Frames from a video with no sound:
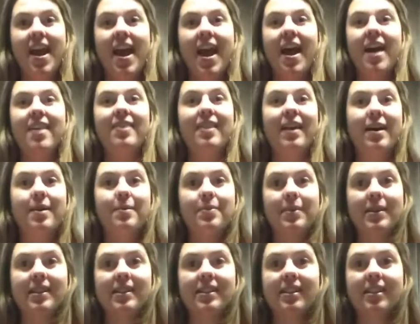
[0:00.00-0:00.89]
and that
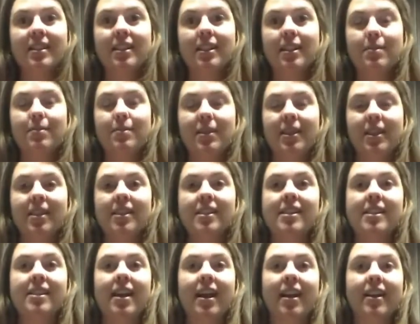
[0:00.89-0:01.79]
basically
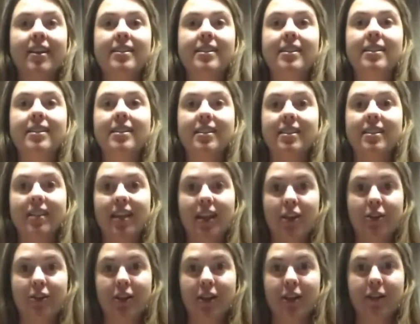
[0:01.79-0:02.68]
means that it's
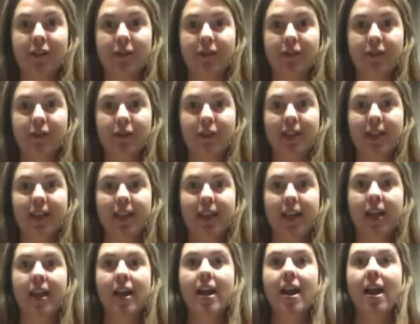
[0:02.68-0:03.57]
dairy
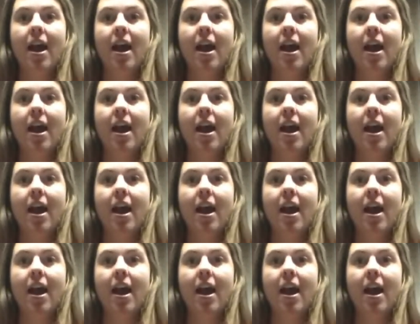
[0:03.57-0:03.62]
free.